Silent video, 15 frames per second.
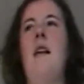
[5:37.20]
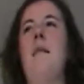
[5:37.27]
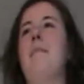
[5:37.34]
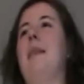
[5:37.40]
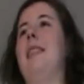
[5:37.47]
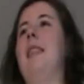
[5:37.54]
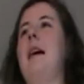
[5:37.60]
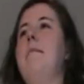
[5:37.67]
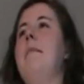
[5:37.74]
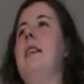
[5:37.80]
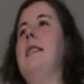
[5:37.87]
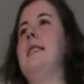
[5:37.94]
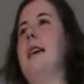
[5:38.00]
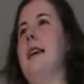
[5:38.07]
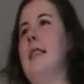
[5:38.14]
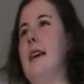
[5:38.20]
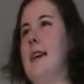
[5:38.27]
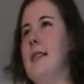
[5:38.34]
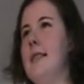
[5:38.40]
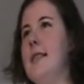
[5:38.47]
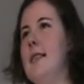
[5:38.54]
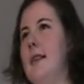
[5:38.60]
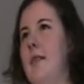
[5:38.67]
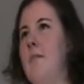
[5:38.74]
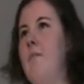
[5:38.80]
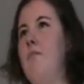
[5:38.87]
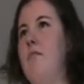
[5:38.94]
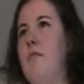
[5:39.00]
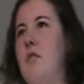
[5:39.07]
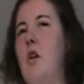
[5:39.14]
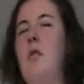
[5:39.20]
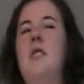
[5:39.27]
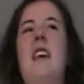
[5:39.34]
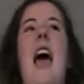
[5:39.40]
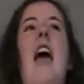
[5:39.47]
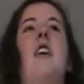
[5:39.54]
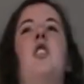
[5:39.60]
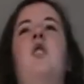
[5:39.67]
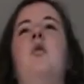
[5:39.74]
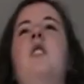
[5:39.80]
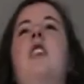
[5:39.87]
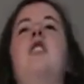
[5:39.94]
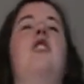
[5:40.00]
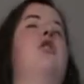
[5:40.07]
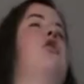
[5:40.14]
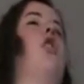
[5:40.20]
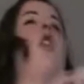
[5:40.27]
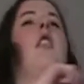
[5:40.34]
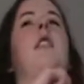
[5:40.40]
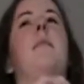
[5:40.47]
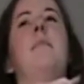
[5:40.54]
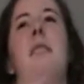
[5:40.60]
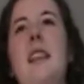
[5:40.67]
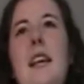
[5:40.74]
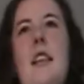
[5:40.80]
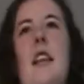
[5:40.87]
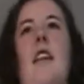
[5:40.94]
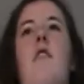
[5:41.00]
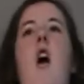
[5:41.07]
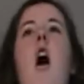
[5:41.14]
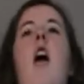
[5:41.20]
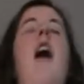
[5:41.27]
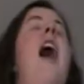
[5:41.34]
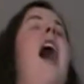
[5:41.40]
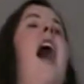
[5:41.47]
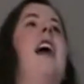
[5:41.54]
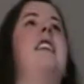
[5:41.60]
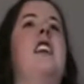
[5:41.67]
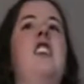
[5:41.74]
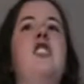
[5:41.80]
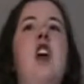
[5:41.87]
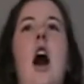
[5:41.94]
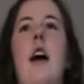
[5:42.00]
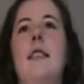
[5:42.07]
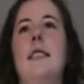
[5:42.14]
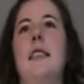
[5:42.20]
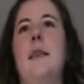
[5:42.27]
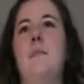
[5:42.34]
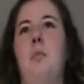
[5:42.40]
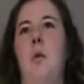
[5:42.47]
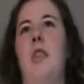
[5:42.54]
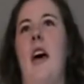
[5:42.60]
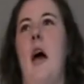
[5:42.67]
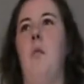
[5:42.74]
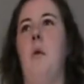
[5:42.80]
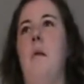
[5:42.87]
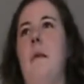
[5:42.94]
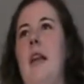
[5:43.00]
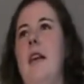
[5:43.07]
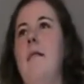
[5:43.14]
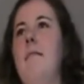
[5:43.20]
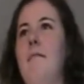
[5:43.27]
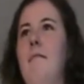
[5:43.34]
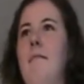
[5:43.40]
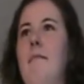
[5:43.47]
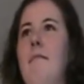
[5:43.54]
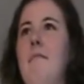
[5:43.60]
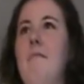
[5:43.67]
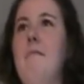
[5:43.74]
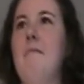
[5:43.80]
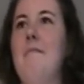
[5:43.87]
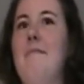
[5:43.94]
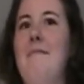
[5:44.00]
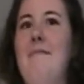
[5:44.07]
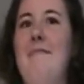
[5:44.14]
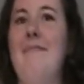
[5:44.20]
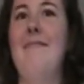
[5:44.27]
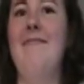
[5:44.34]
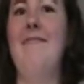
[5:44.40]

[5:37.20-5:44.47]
But let me say this. Those accusations are completely wrong. I did not sleep with that woman. And the cutter.